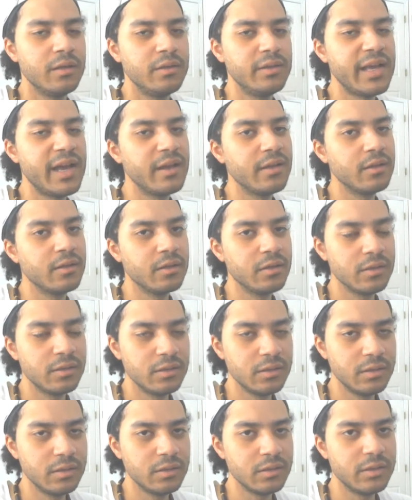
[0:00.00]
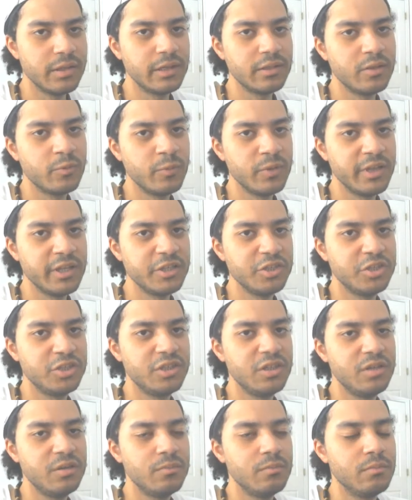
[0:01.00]
not cut the
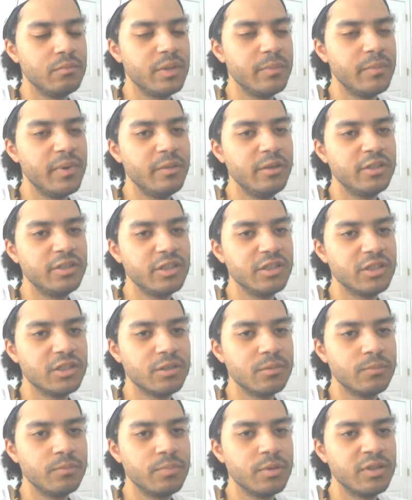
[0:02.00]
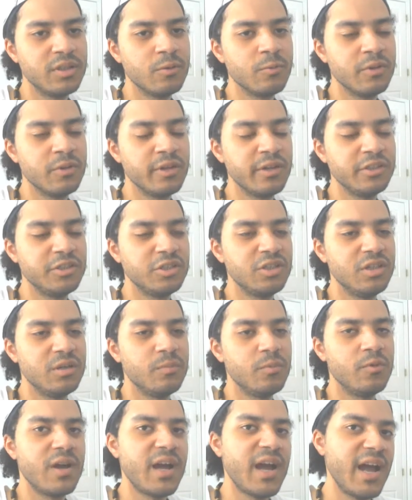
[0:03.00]
relationship, but maybe just put the relationship
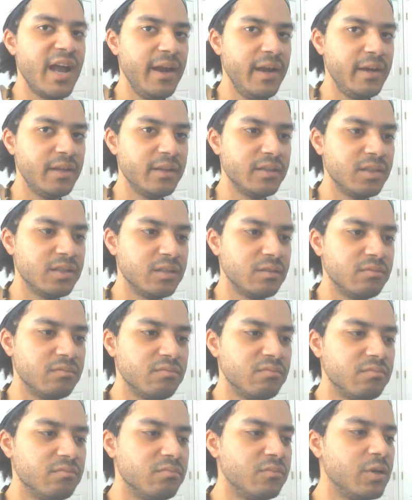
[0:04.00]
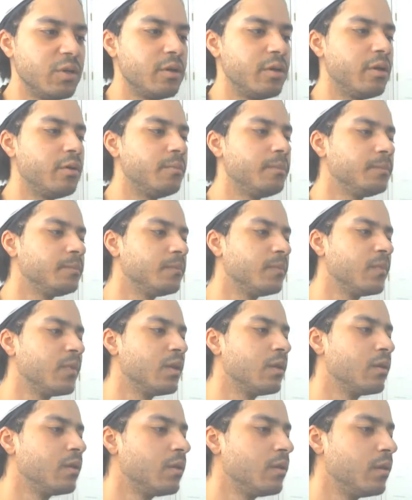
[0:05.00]
on hiatus. You know,
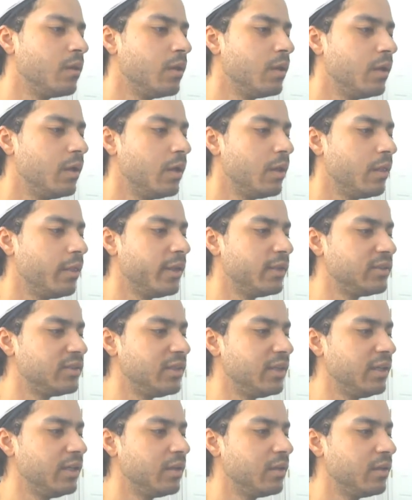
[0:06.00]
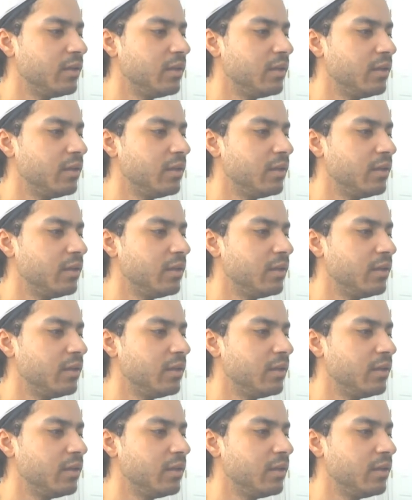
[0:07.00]
let's see.